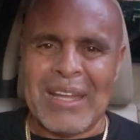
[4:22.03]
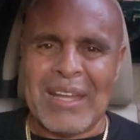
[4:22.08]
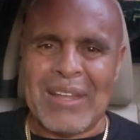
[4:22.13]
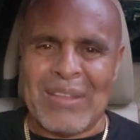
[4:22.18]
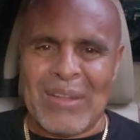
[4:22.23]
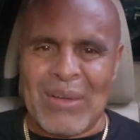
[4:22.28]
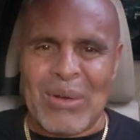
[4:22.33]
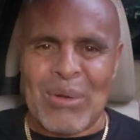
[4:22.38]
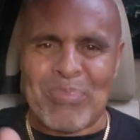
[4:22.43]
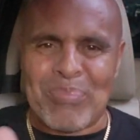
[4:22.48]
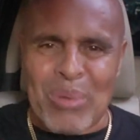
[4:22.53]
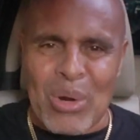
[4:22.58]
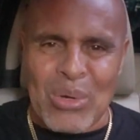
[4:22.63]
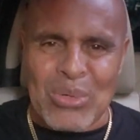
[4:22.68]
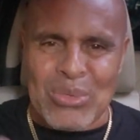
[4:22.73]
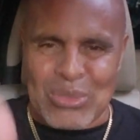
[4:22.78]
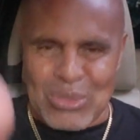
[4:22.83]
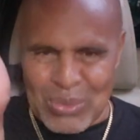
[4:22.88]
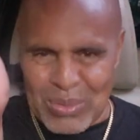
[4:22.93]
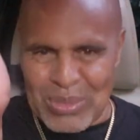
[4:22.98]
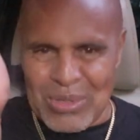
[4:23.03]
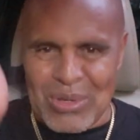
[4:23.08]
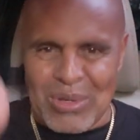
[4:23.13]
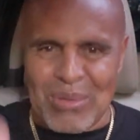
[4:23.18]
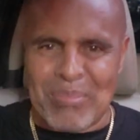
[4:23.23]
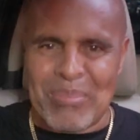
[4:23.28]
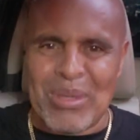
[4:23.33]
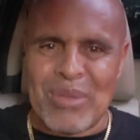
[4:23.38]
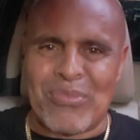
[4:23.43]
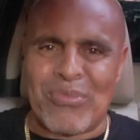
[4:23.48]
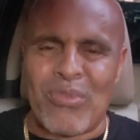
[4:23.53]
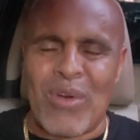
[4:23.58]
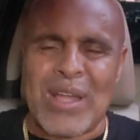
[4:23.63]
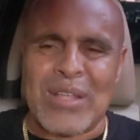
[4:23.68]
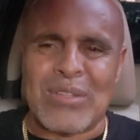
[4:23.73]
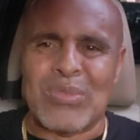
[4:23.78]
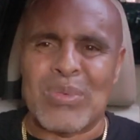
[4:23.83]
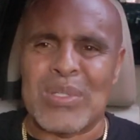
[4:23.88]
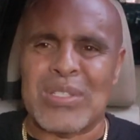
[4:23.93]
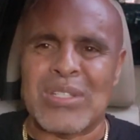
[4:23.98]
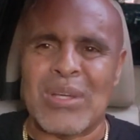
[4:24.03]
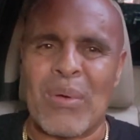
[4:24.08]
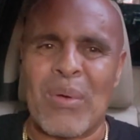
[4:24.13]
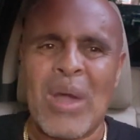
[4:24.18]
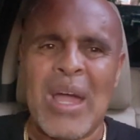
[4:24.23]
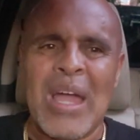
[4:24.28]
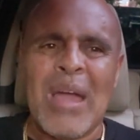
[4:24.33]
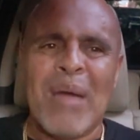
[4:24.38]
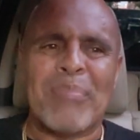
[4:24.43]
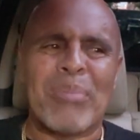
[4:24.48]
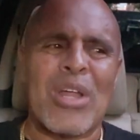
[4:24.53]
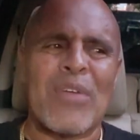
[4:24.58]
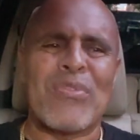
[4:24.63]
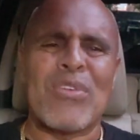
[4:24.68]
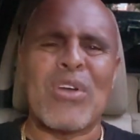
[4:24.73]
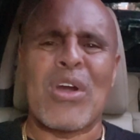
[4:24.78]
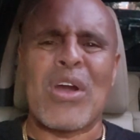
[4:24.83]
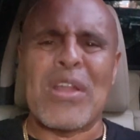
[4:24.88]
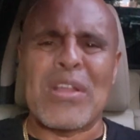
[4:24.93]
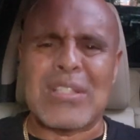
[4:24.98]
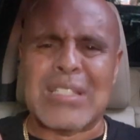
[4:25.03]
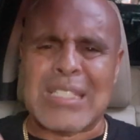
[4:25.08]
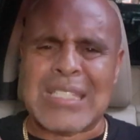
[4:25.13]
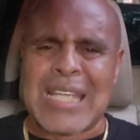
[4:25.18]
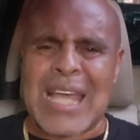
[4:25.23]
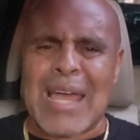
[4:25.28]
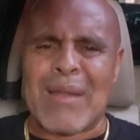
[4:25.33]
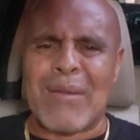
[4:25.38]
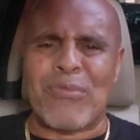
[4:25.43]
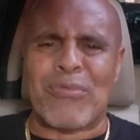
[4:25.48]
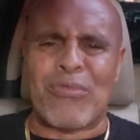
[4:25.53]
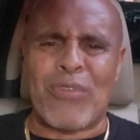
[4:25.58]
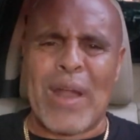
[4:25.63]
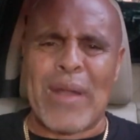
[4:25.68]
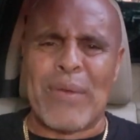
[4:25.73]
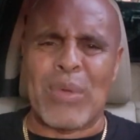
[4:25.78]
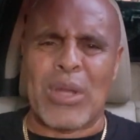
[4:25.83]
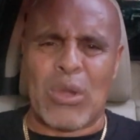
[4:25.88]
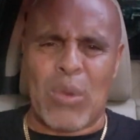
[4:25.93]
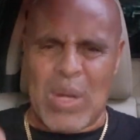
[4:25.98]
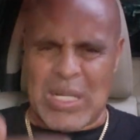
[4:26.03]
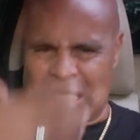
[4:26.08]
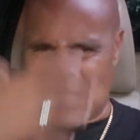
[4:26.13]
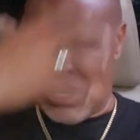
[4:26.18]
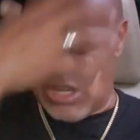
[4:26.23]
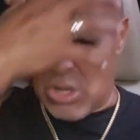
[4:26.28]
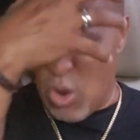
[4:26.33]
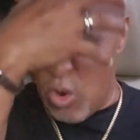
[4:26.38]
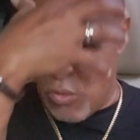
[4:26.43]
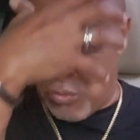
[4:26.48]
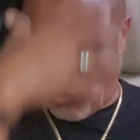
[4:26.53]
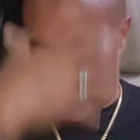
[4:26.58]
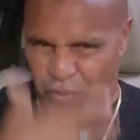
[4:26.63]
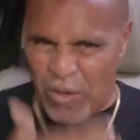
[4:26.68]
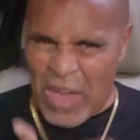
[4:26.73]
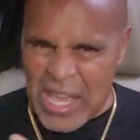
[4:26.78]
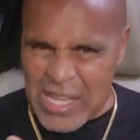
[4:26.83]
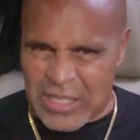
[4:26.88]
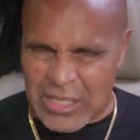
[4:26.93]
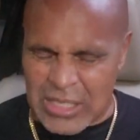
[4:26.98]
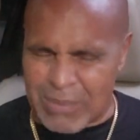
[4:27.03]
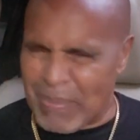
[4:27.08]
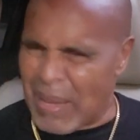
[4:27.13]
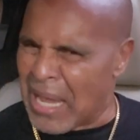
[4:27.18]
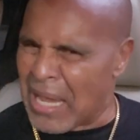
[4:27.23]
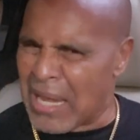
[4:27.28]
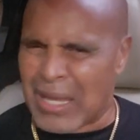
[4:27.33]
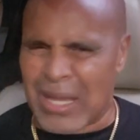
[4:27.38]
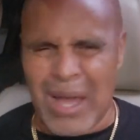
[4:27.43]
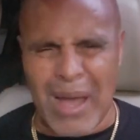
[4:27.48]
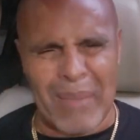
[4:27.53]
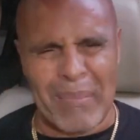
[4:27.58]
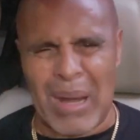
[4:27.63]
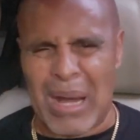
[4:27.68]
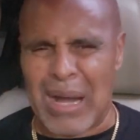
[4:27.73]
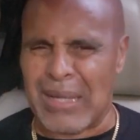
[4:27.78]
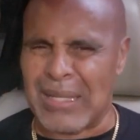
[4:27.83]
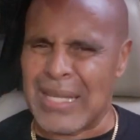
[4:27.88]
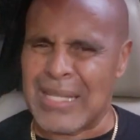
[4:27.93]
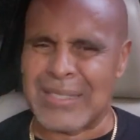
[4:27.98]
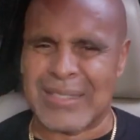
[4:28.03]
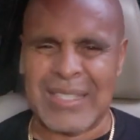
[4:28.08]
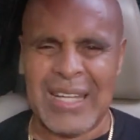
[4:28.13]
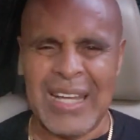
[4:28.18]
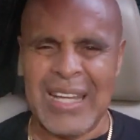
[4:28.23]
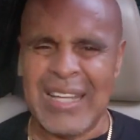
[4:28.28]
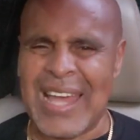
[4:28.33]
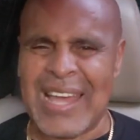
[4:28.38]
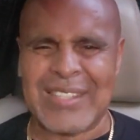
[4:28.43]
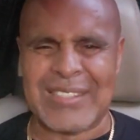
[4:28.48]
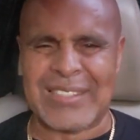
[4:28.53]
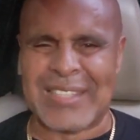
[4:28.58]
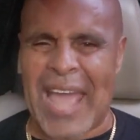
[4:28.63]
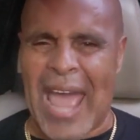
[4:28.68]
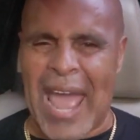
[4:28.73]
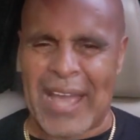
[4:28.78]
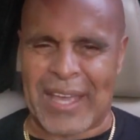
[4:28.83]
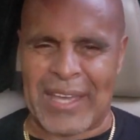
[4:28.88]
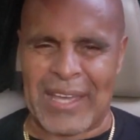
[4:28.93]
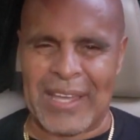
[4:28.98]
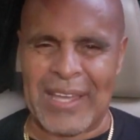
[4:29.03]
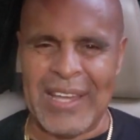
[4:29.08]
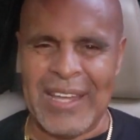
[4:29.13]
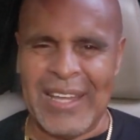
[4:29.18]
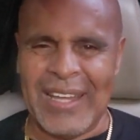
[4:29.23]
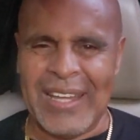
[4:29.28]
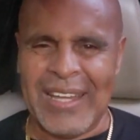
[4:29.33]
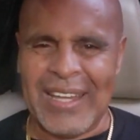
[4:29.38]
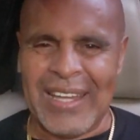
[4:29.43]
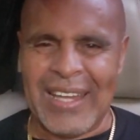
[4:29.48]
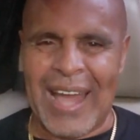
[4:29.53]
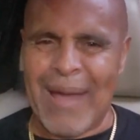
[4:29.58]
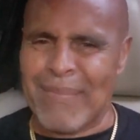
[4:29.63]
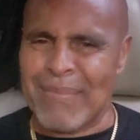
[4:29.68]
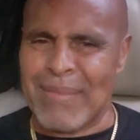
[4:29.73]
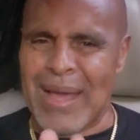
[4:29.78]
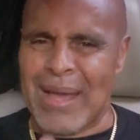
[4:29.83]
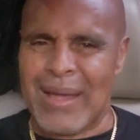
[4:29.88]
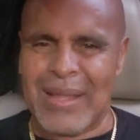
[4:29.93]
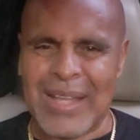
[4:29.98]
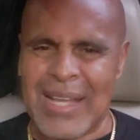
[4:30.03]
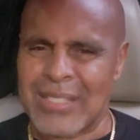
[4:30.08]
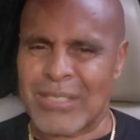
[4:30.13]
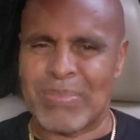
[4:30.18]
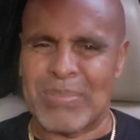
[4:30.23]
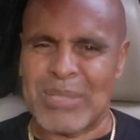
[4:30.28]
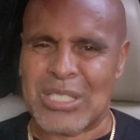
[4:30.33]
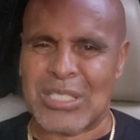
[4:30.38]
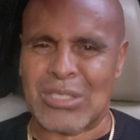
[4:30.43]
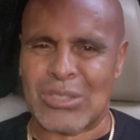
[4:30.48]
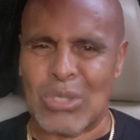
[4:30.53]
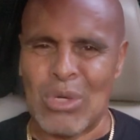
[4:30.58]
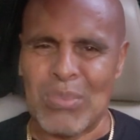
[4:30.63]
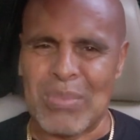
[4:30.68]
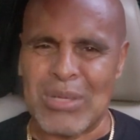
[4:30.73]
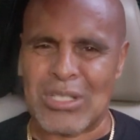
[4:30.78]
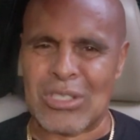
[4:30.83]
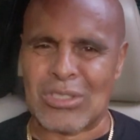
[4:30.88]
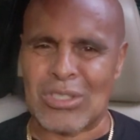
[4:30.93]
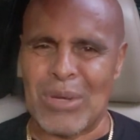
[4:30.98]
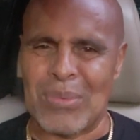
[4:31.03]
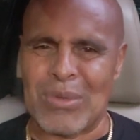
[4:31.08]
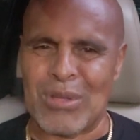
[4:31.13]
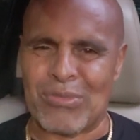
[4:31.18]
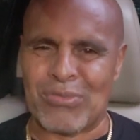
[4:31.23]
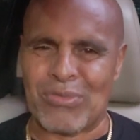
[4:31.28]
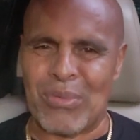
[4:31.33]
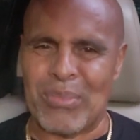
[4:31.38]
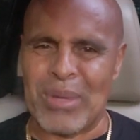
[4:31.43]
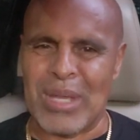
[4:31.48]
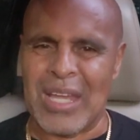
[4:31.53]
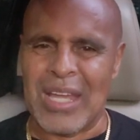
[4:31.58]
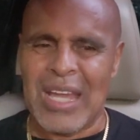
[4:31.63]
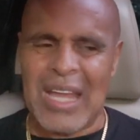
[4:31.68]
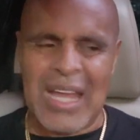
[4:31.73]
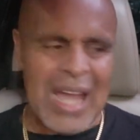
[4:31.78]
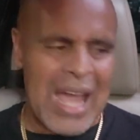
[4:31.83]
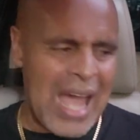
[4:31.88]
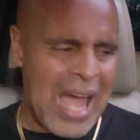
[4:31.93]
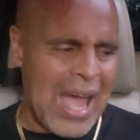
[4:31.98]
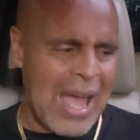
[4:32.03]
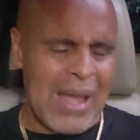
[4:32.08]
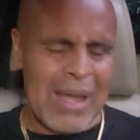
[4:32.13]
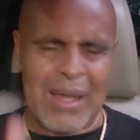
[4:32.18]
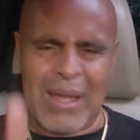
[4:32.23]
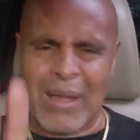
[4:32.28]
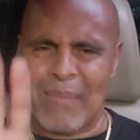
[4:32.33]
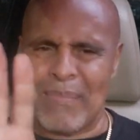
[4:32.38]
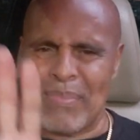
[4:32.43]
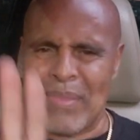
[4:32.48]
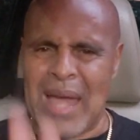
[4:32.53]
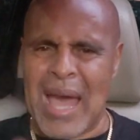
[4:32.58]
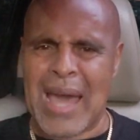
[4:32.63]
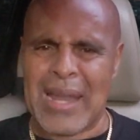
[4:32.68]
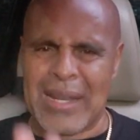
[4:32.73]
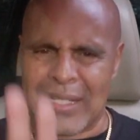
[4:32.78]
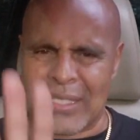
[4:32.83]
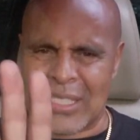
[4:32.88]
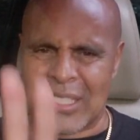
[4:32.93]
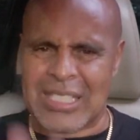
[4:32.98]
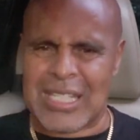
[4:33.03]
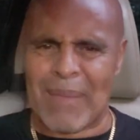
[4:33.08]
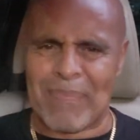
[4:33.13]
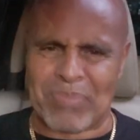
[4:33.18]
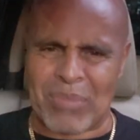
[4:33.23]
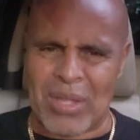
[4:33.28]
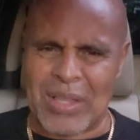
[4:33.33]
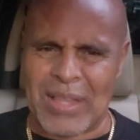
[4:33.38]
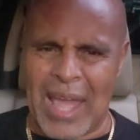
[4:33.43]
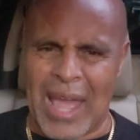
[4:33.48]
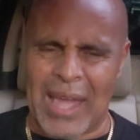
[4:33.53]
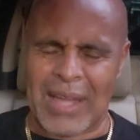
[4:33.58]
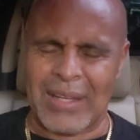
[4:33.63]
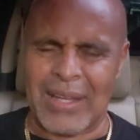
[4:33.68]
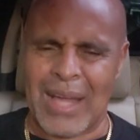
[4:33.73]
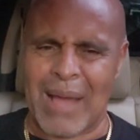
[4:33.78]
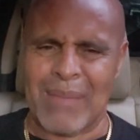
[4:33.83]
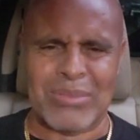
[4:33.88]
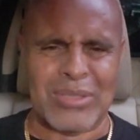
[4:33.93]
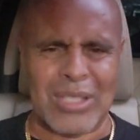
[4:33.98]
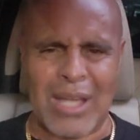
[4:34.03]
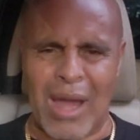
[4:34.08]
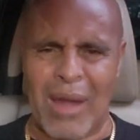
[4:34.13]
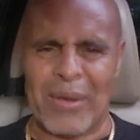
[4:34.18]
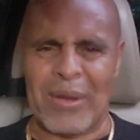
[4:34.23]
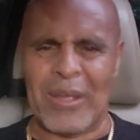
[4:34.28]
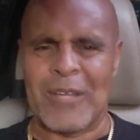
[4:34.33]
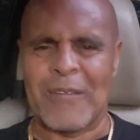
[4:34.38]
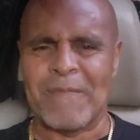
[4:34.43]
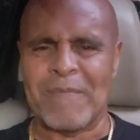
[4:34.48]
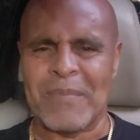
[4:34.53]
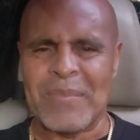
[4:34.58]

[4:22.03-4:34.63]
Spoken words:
And they'll approach you and you can be friends with someone. But if you're going to send a friend request and no face, man, come on. That's tacky. That's too mysterious for me. I am not accepting that. I'm sorry.